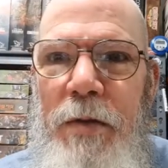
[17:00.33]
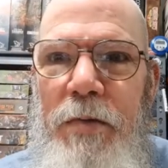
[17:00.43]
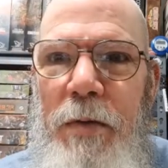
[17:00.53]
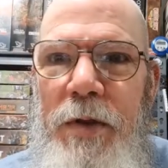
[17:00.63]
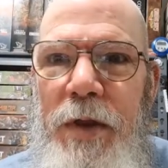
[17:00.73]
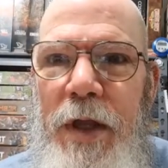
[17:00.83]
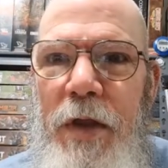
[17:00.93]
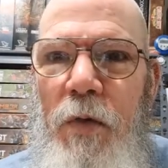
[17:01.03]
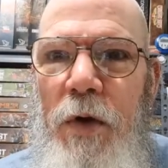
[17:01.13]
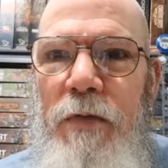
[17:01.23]
probably
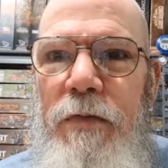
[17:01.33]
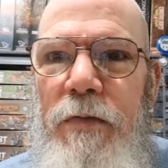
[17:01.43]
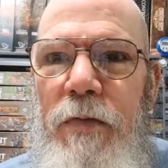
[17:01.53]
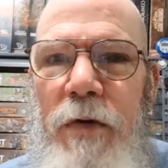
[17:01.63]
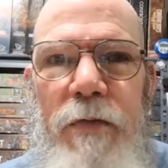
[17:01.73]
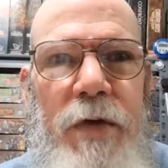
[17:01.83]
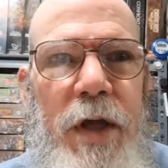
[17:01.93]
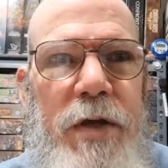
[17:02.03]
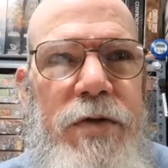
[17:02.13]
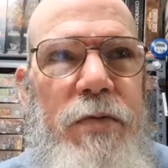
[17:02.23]
thinking what
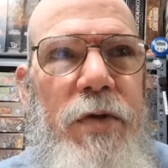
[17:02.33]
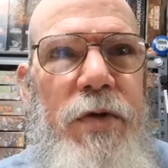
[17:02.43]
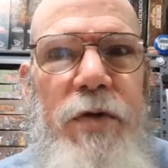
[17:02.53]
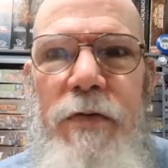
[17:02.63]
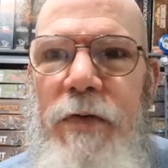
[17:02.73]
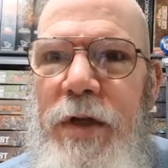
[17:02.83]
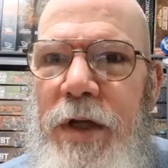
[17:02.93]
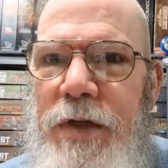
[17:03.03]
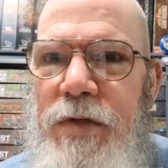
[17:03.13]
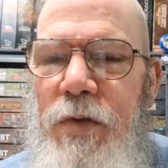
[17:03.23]
videos we'll do for the
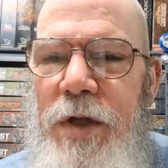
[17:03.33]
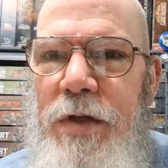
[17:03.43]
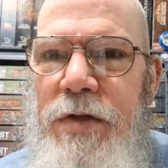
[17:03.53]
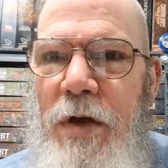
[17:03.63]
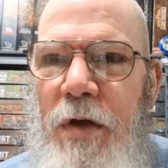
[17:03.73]
next week. So